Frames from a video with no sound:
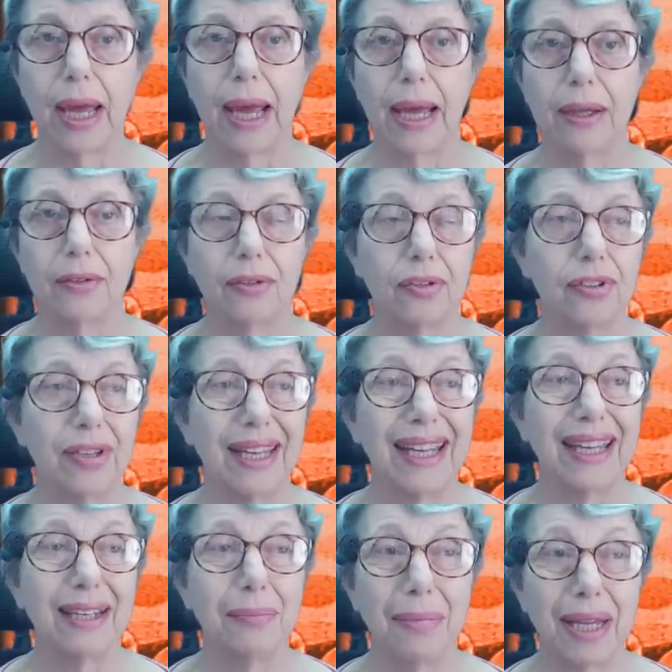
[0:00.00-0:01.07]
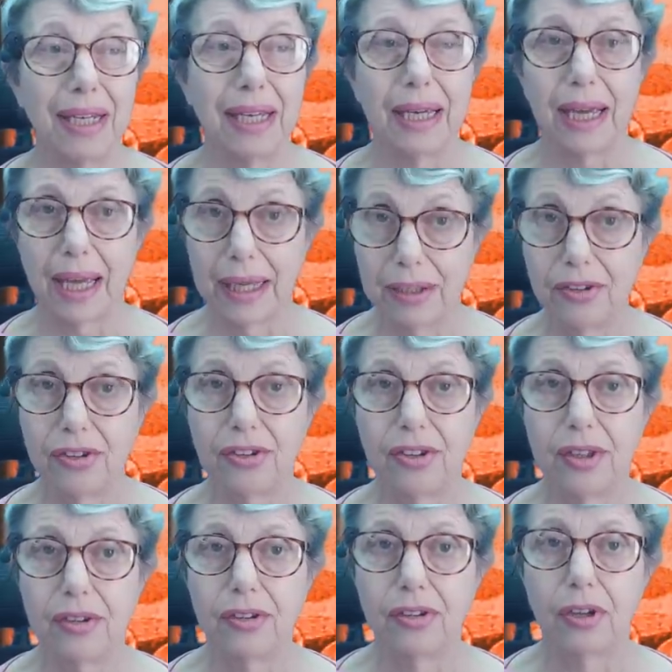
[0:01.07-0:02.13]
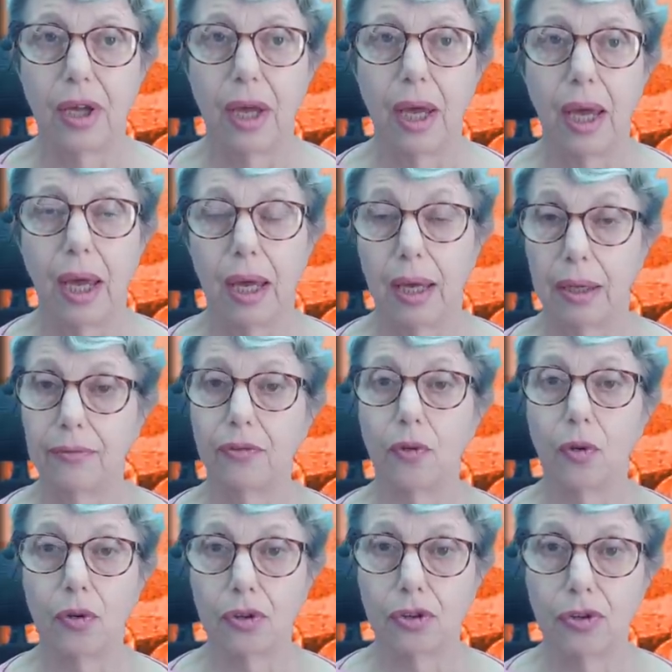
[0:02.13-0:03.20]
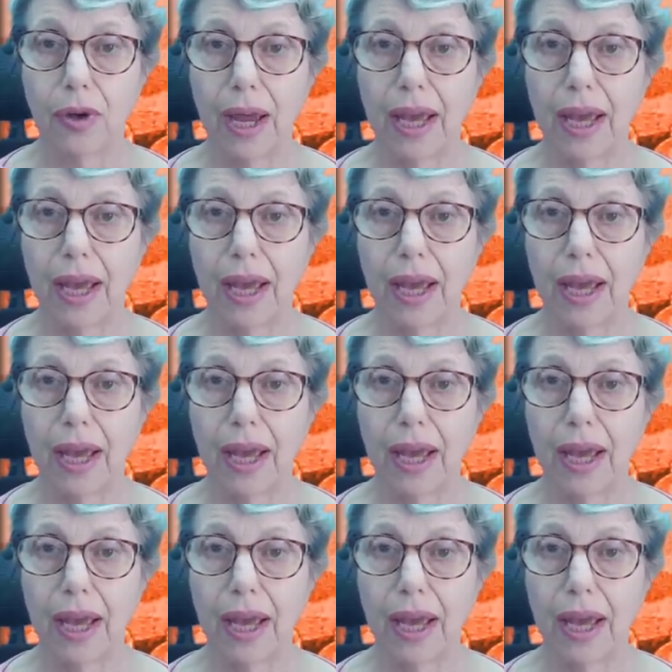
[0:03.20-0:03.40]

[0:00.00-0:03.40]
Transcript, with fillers: and in many cases, uh, for